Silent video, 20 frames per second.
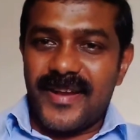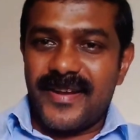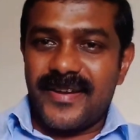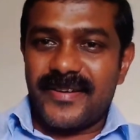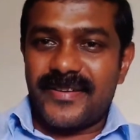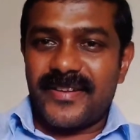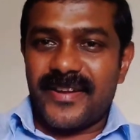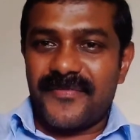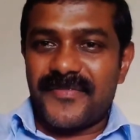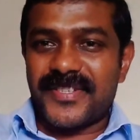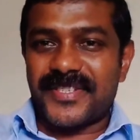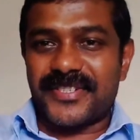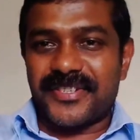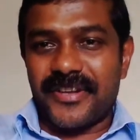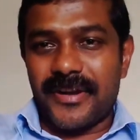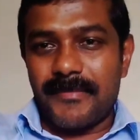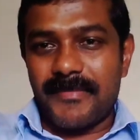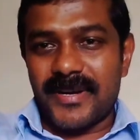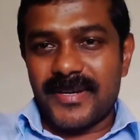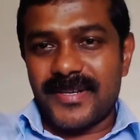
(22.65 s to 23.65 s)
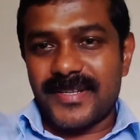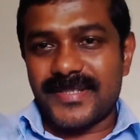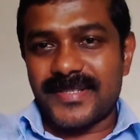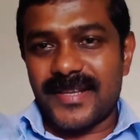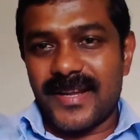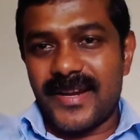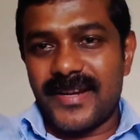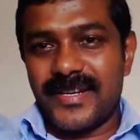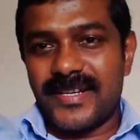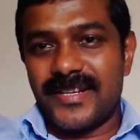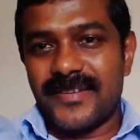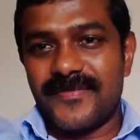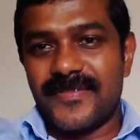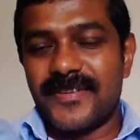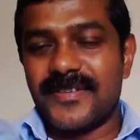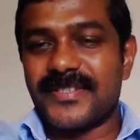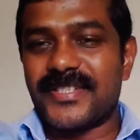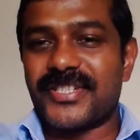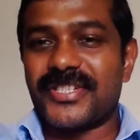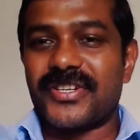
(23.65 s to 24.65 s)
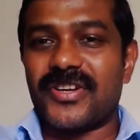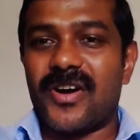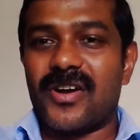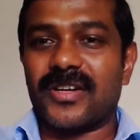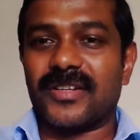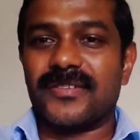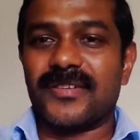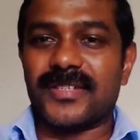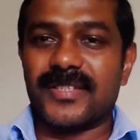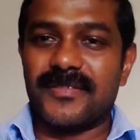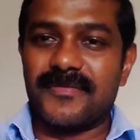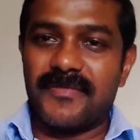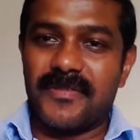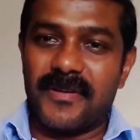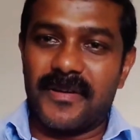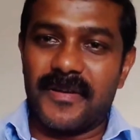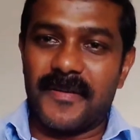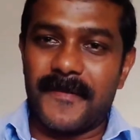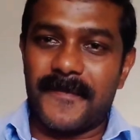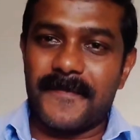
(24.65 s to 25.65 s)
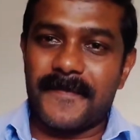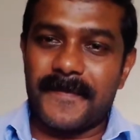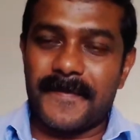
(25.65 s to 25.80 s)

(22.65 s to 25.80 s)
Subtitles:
end of his tremendous endeavors to conquer the world.